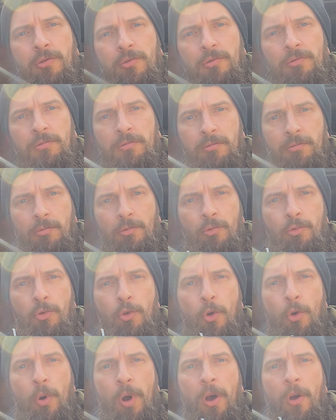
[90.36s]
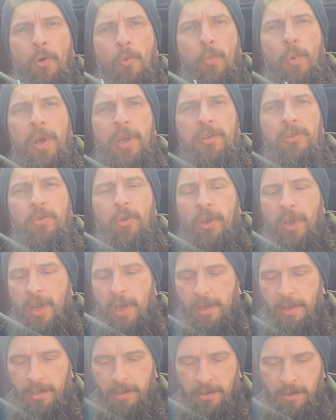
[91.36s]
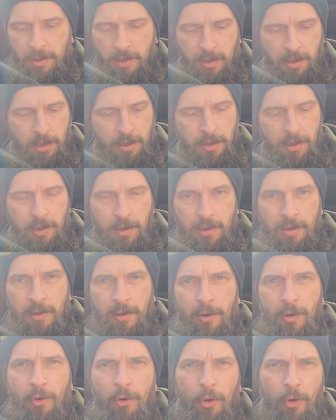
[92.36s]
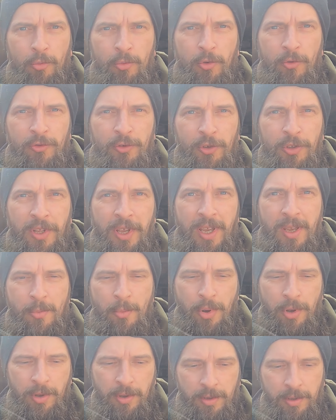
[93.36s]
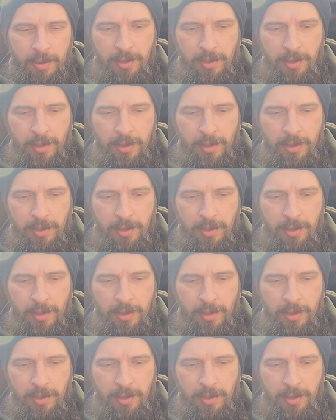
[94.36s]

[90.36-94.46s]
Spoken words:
you know how wide your car is. Remove the tape